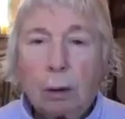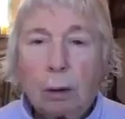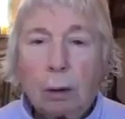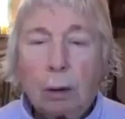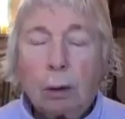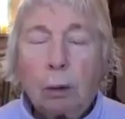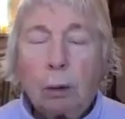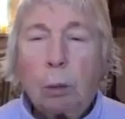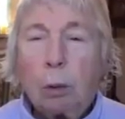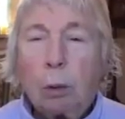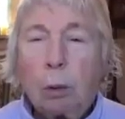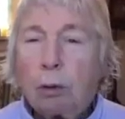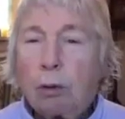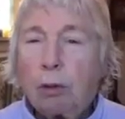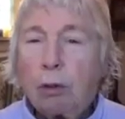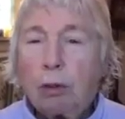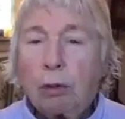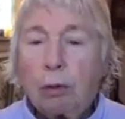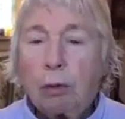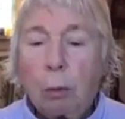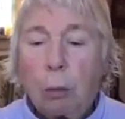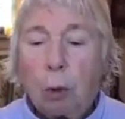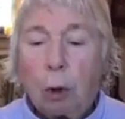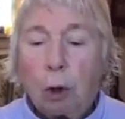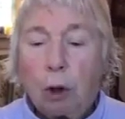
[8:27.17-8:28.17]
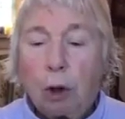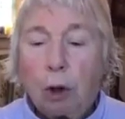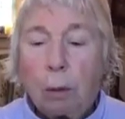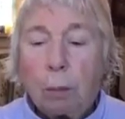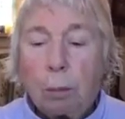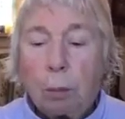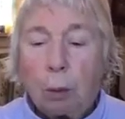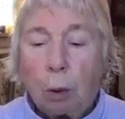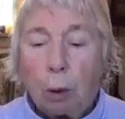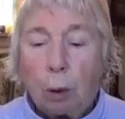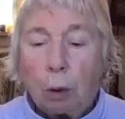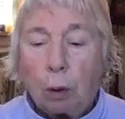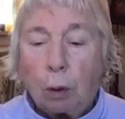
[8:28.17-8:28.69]
Which is more
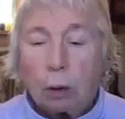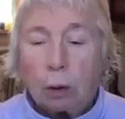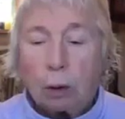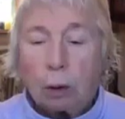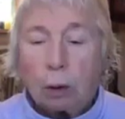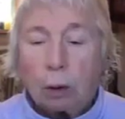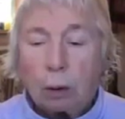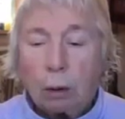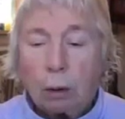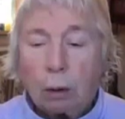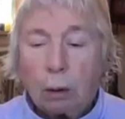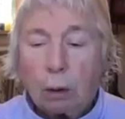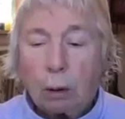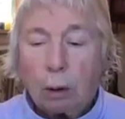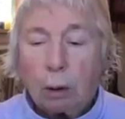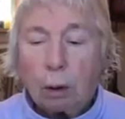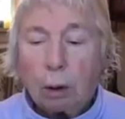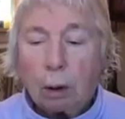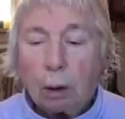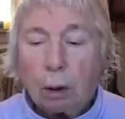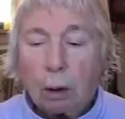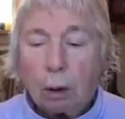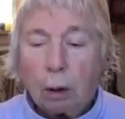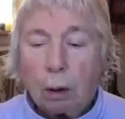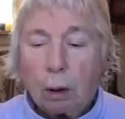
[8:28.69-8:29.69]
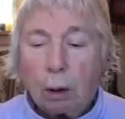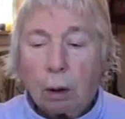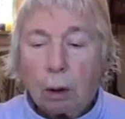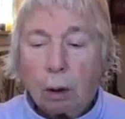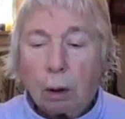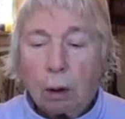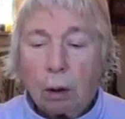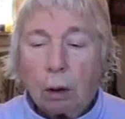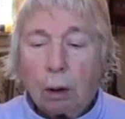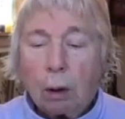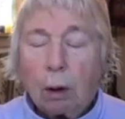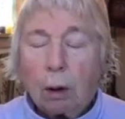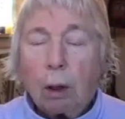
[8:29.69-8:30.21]
important,
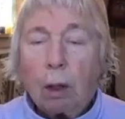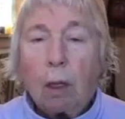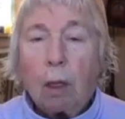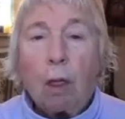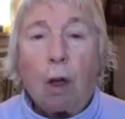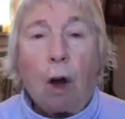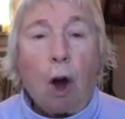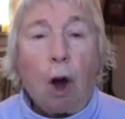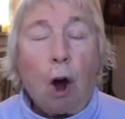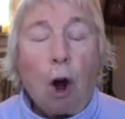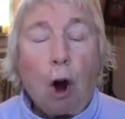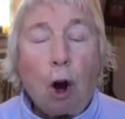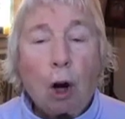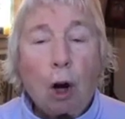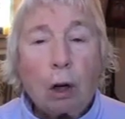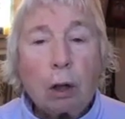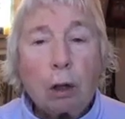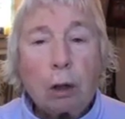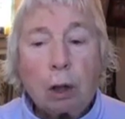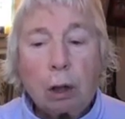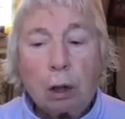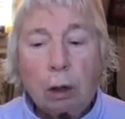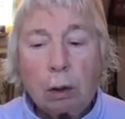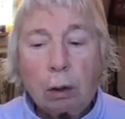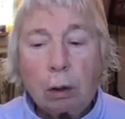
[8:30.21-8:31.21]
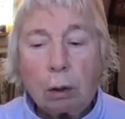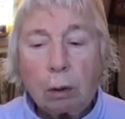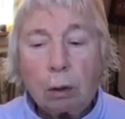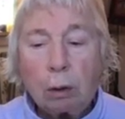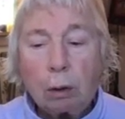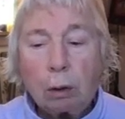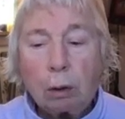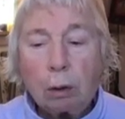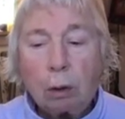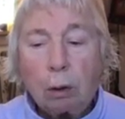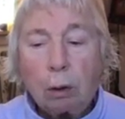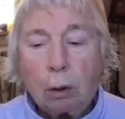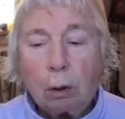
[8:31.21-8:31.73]
the heart
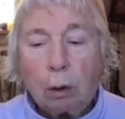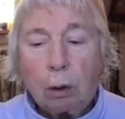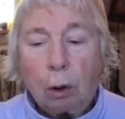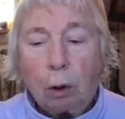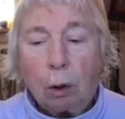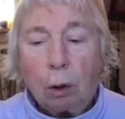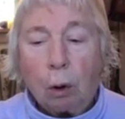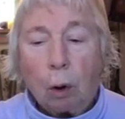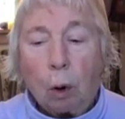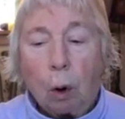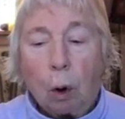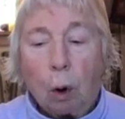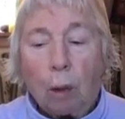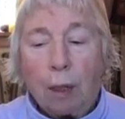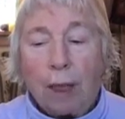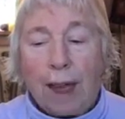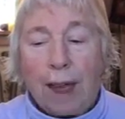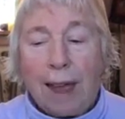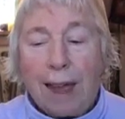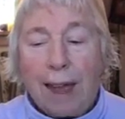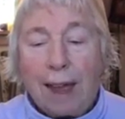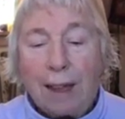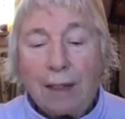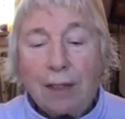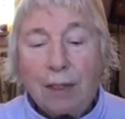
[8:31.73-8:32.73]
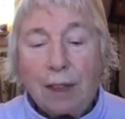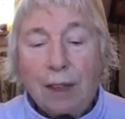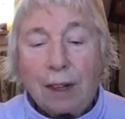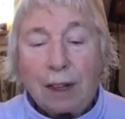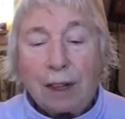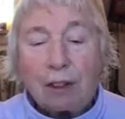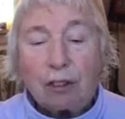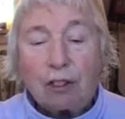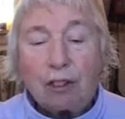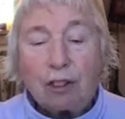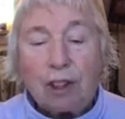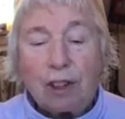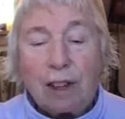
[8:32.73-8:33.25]
or the hand that
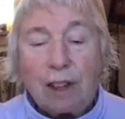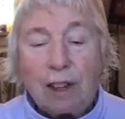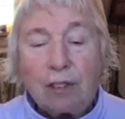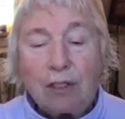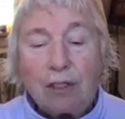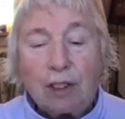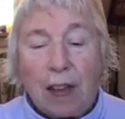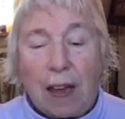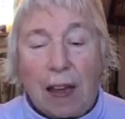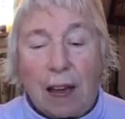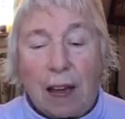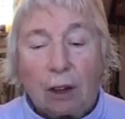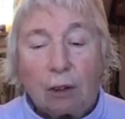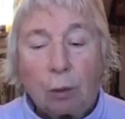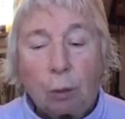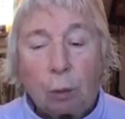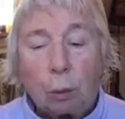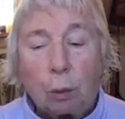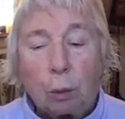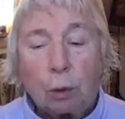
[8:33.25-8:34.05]
extends outward?